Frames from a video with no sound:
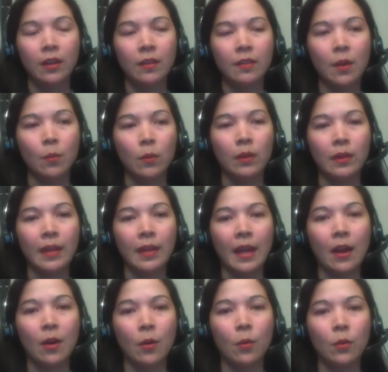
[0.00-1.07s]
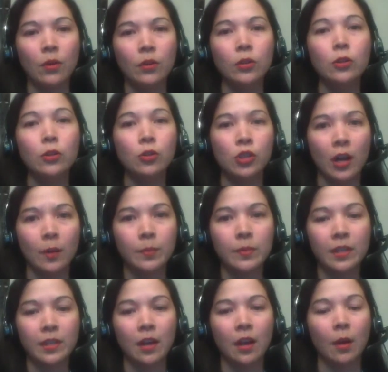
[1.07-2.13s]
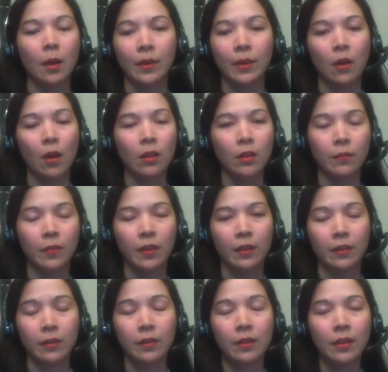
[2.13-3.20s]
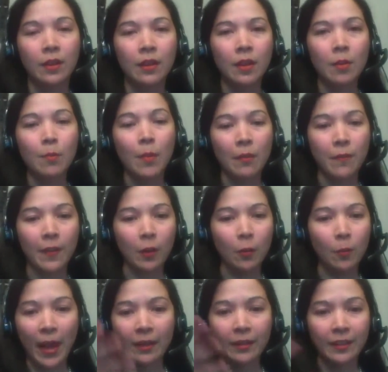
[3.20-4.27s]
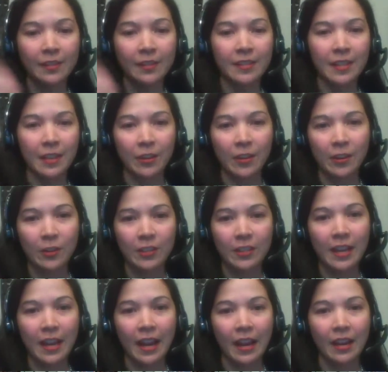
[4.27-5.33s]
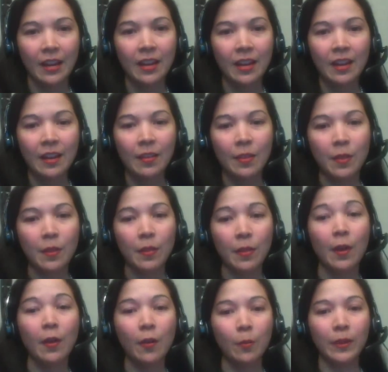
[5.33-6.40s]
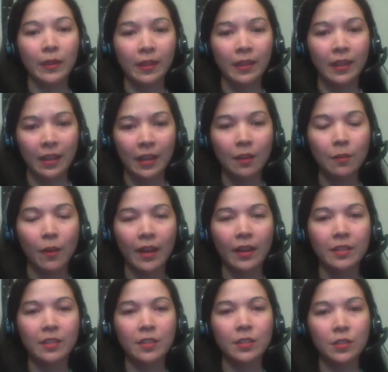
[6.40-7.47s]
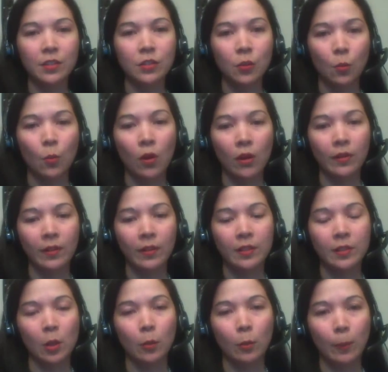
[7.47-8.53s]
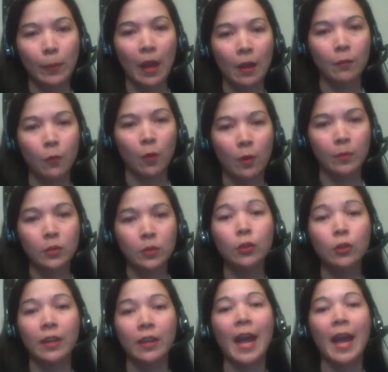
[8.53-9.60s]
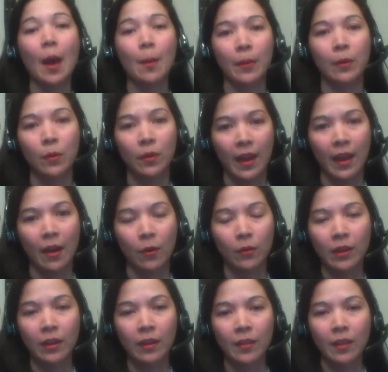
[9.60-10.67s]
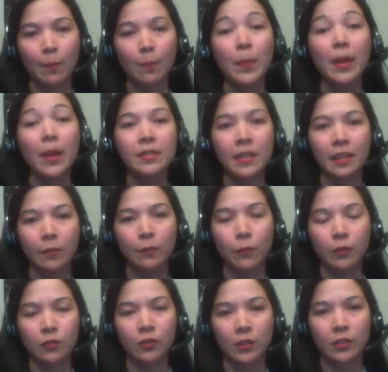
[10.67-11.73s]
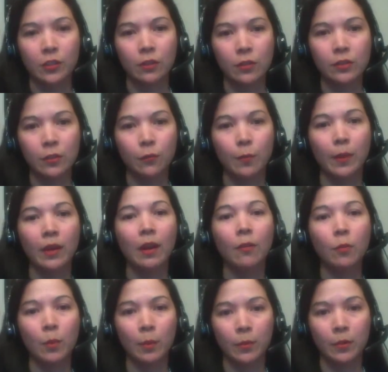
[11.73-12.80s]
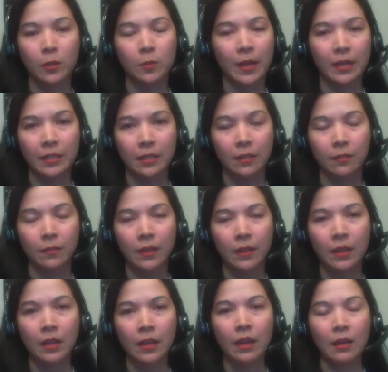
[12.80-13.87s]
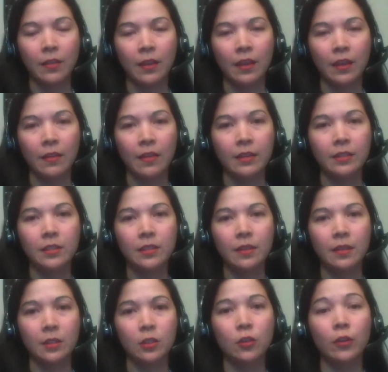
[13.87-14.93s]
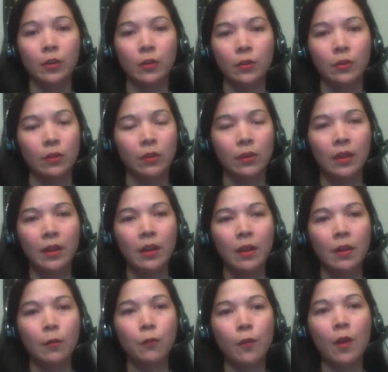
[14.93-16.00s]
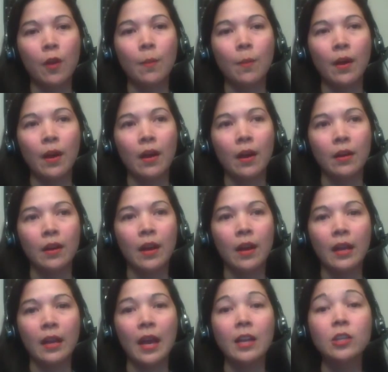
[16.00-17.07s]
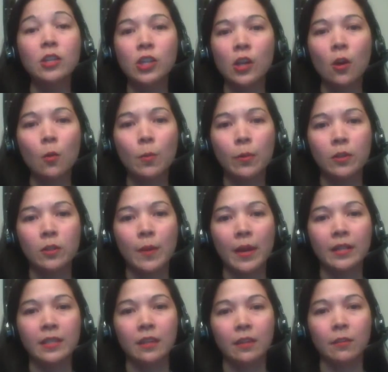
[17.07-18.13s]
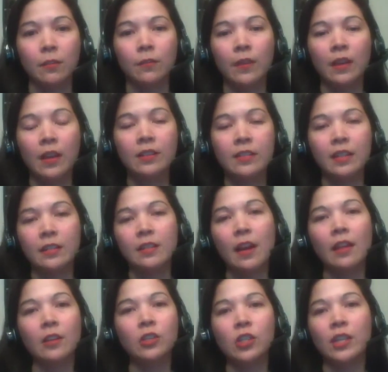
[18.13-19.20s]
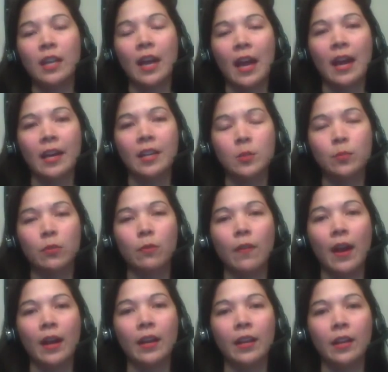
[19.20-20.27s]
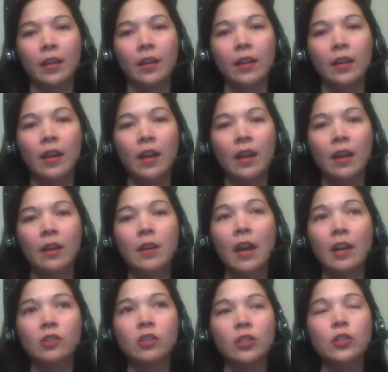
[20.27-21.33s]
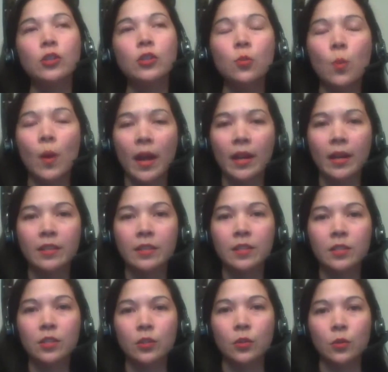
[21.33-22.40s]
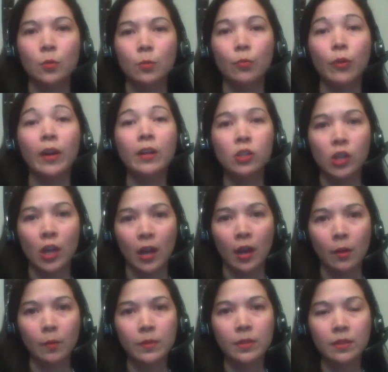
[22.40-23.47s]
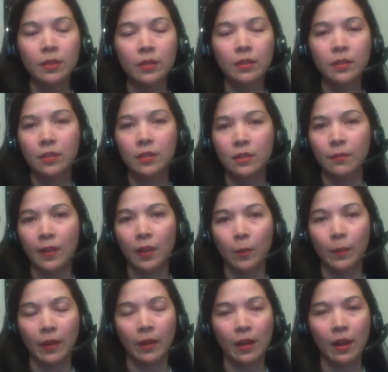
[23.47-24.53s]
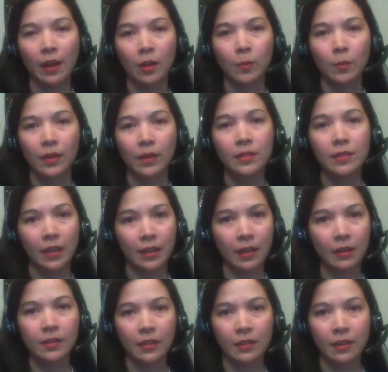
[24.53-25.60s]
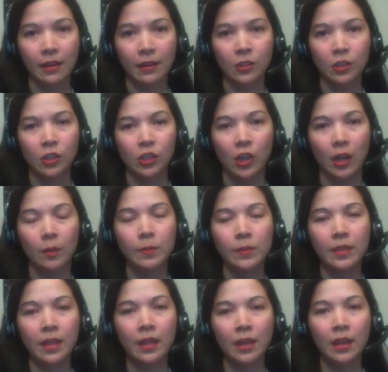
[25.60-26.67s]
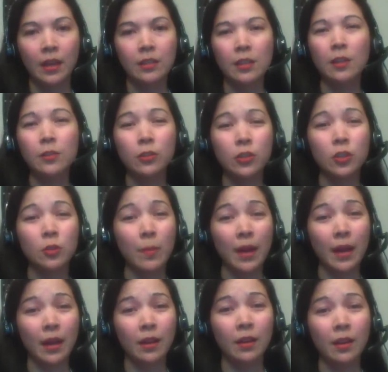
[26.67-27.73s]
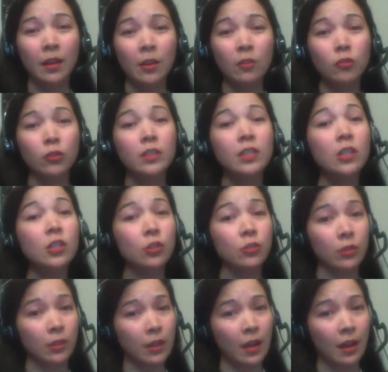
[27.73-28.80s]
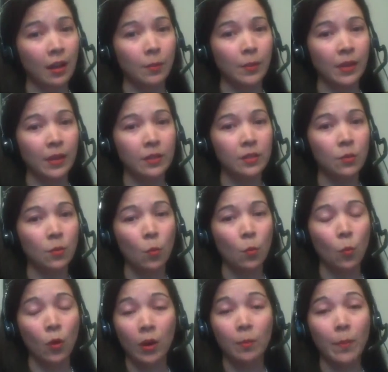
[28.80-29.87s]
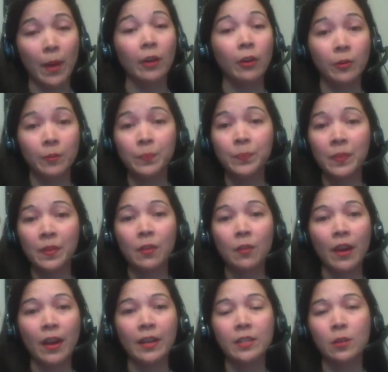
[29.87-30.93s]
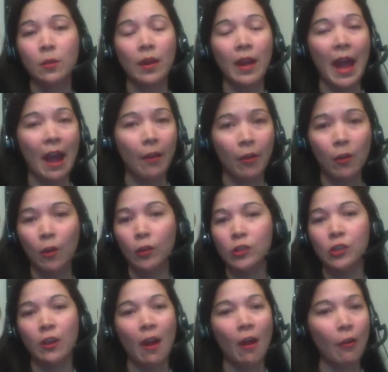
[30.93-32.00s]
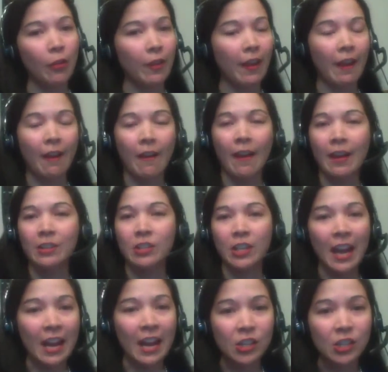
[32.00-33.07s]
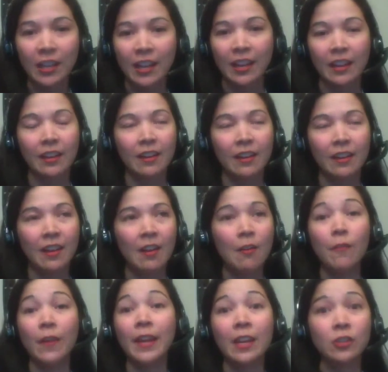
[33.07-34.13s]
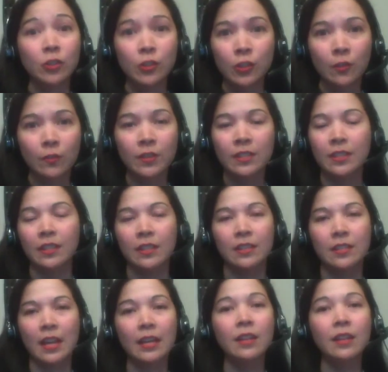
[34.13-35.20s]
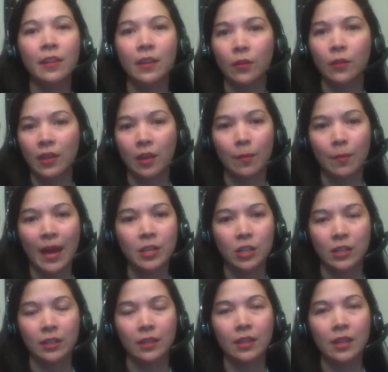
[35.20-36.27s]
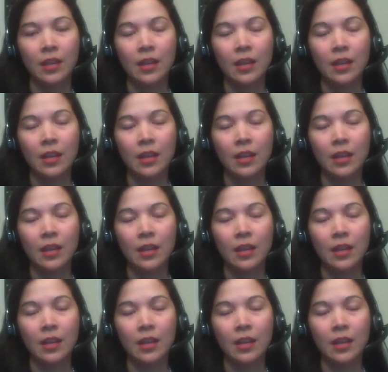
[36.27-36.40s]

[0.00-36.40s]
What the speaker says: that will allow new jobs to come, and all of my fellow panelists that are here today, their ability, right, to work on these global platforms couldn't happen without that basic infrastructure. So from a government perspective, I think that's critical. From an NGO perspective, technology has provided not just new ways to bring jobs to developing economies, like technology jobs, it's also just made traditional economies work better, right? So agriculture, healthcare, education, financial services, anything you can imagine